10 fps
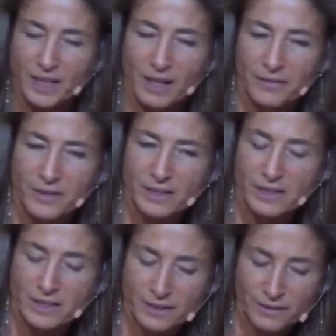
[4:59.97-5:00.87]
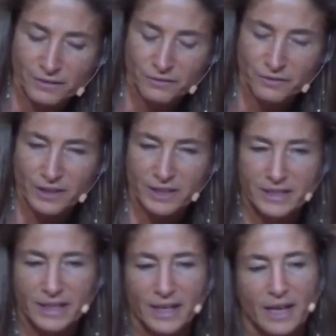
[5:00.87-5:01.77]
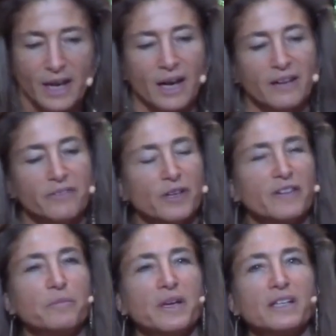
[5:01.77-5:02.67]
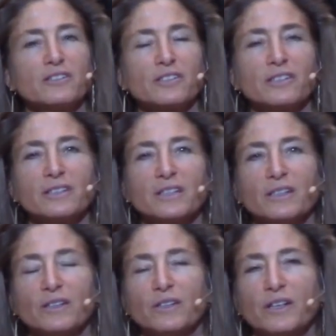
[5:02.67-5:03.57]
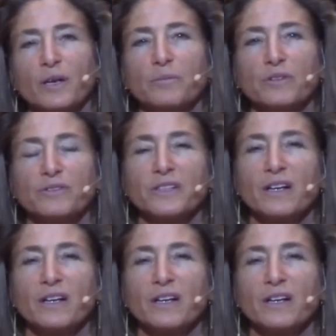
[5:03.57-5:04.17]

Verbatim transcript: on this front. I've, I've mentioned here a number of